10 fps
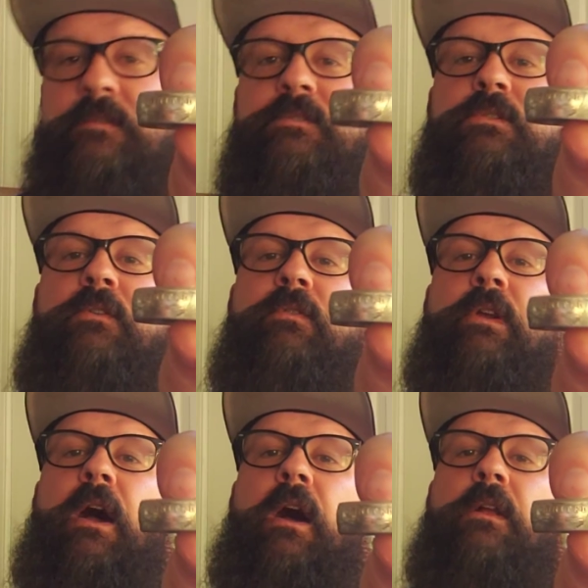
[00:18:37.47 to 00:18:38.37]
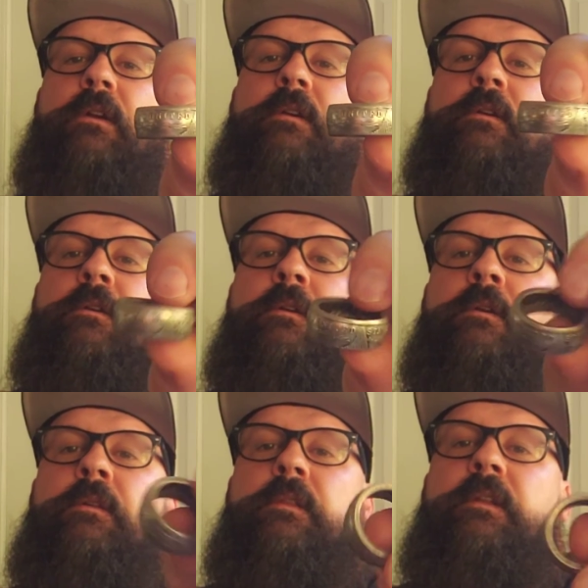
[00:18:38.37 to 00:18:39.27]
silver dollar
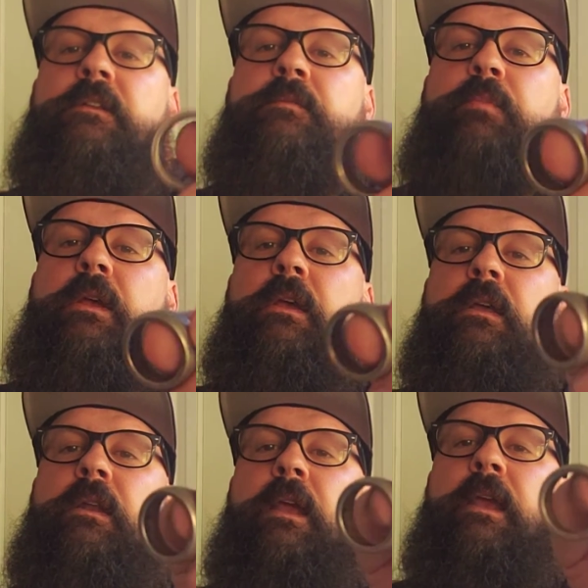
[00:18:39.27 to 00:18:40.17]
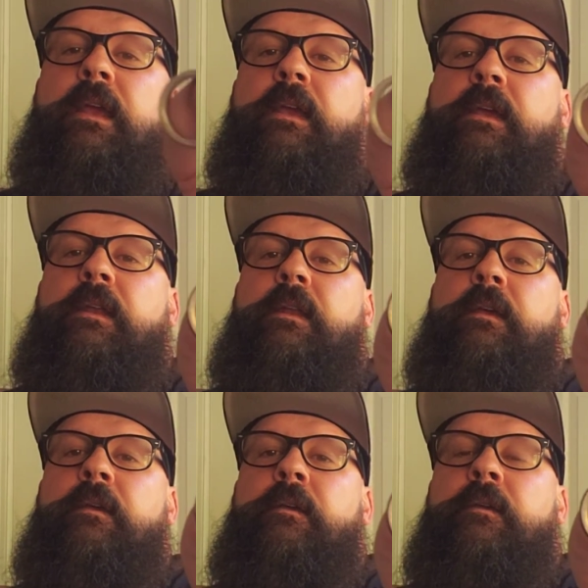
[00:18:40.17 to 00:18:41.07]
that has been hand
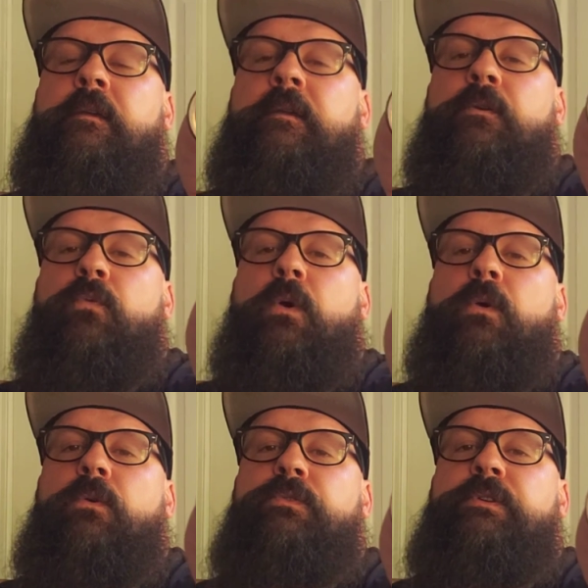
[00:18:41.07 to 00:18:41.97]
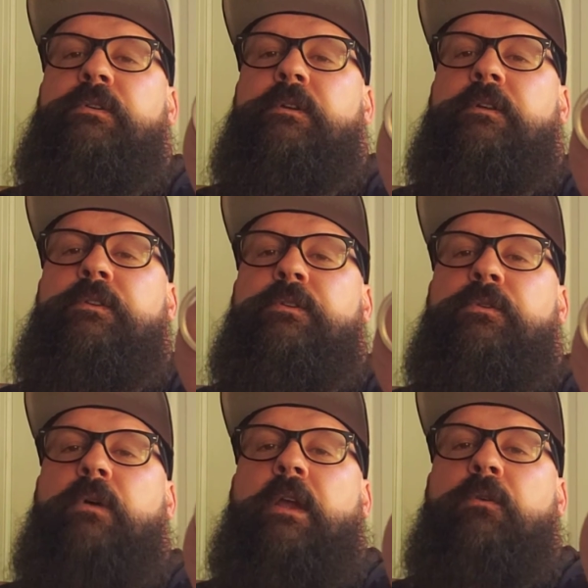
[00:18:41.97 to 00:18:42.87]
rolled
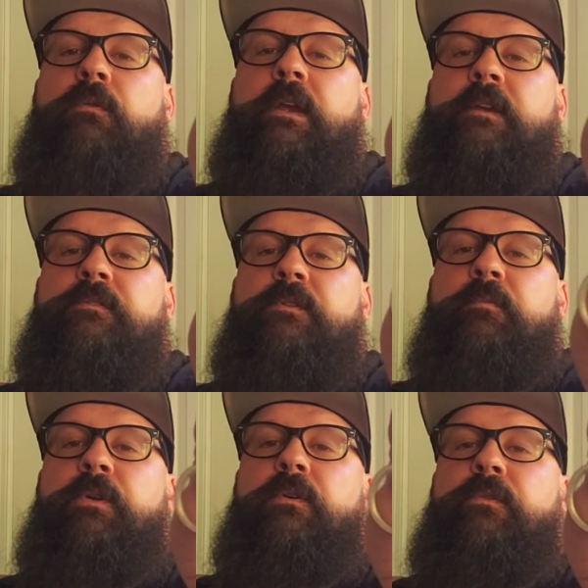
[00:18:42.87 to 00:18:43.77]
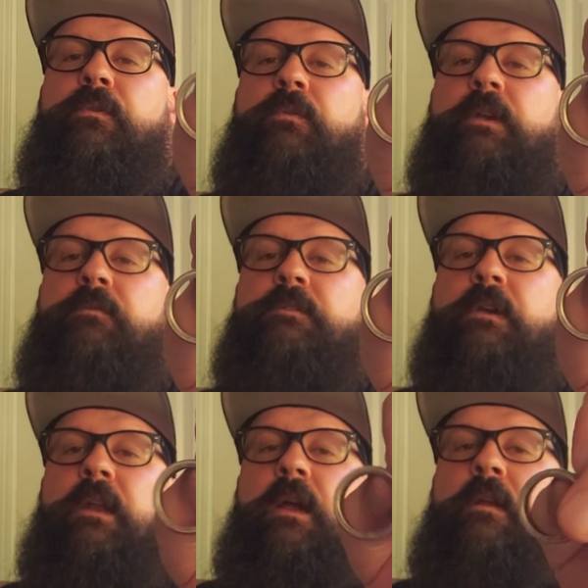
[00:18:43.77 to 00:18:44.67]
into a ring. So the middle of the ring was
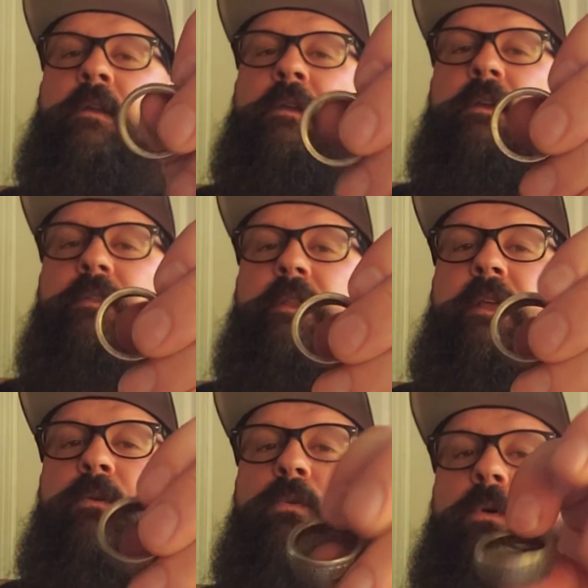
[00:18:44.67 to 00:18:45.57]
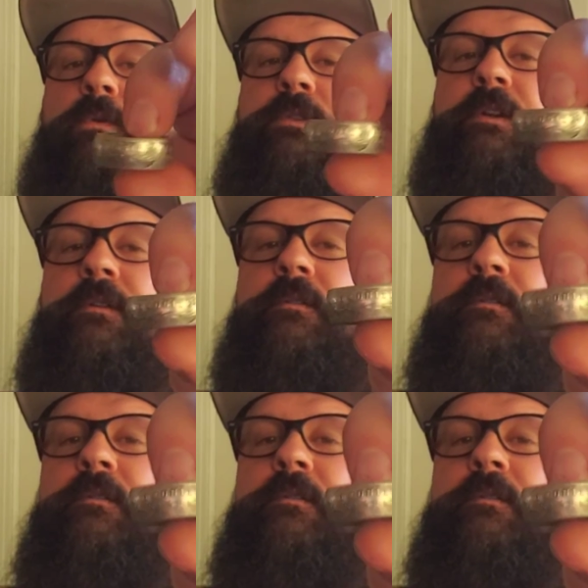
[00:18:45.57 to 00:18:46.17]
cut out, and then they rolled it